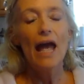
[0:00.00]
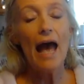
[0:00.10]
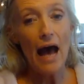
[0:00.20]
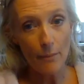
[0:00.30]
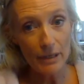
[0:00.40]

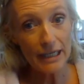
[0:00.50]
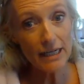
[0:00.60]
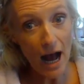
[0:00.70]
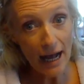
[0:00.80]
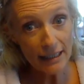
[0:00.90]
How many
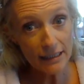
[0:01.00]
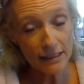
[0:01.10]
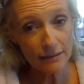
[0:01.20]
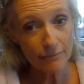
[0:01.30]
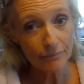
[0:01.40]

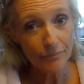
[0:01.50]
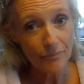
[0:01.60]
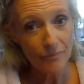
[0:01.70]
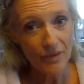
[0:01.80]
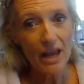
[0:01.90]
dots?
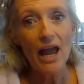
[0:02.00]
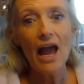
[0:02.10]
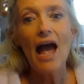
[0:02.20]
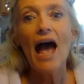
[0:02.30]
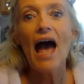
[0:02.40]

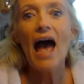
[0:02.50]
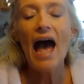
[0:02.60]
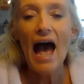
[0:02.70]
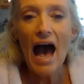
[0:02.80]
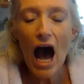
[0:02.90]

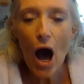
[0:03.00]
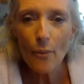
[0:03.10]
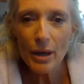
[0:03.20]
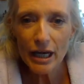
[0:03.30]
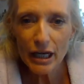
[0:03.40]
How
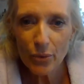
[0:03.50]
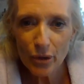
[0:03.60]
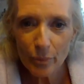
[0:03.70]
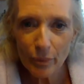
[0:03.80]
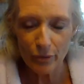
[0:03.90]
many
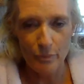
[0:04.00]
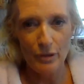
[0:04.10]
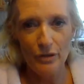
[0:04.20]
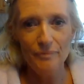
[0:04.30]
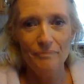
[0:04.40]
were
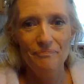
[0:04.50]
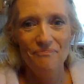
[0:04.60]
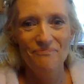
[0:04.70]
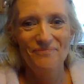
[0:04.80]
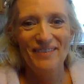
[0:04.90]
purple?
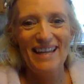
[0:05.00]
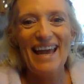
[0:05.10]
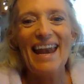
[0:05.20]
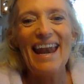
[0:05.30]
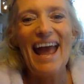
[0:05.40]

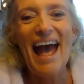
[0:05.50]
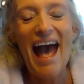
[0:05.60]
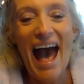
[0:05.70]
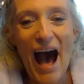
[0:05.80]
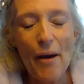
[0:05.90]
And
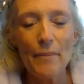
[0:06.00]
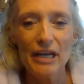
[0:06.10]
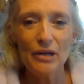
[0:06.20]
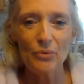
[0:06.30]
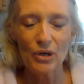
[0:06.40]
how
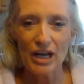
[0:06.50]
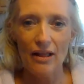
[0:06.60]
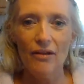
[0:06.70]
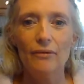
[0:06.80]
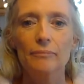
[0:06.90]
many were
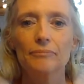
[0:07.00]
yellow?